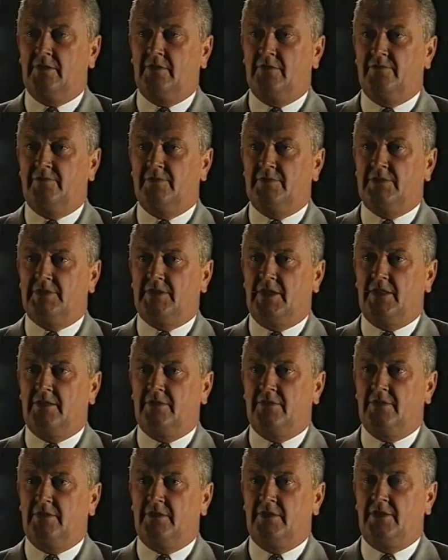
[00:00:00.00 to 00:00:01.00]
Clough had
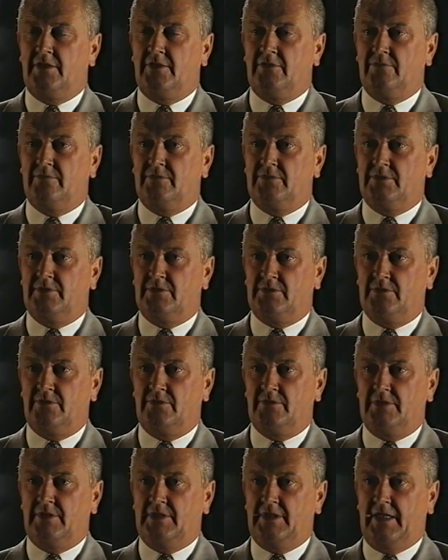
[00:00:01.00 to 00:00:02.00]
said that he could
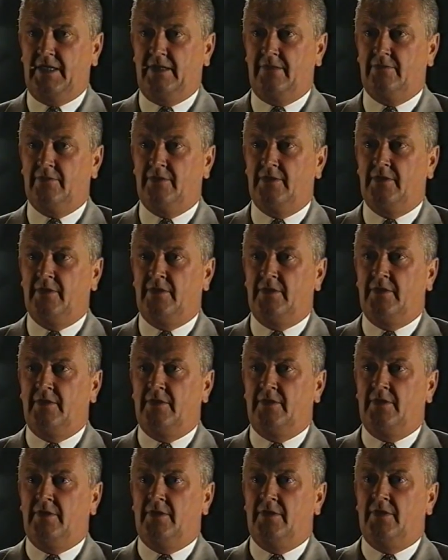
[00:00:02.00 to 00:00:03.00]
sort it out,
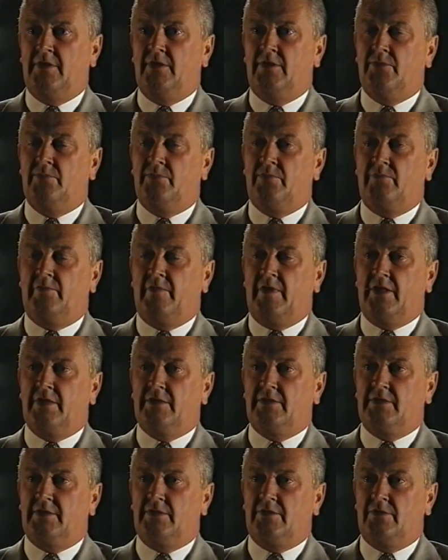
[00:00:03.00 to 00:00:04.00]

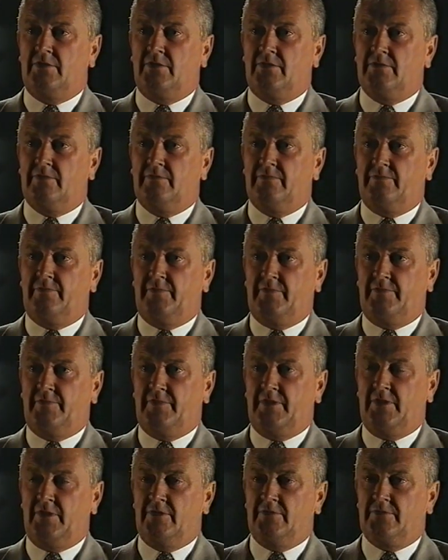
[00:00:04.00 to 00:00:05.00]
providing he got
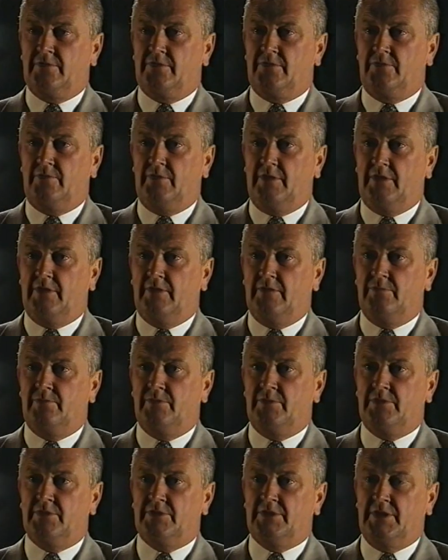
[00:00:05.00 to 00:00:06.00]
1,500 quid
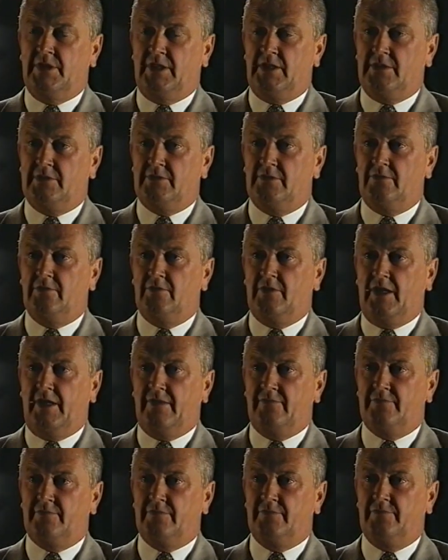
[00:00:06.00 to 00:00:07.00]
because he needed to look
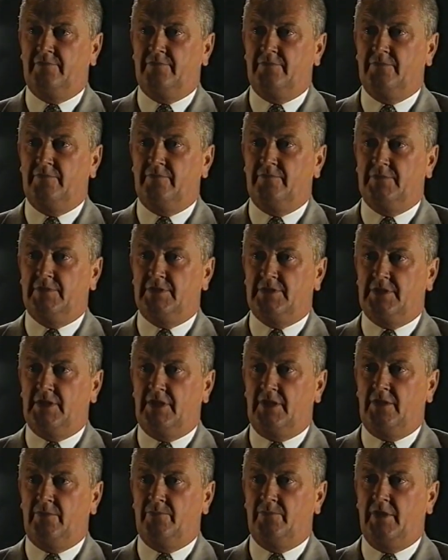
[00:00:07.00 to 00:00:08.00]
after a few of his
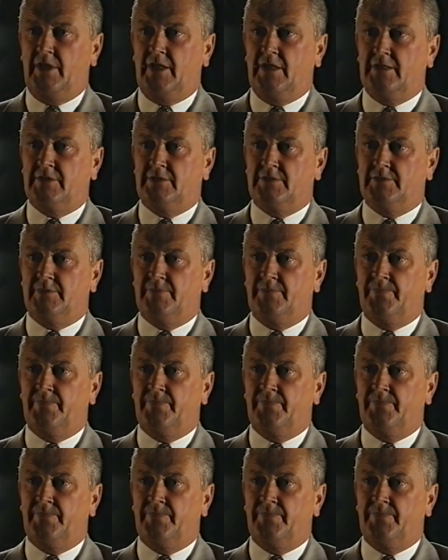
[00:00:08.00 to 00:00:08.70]
star players.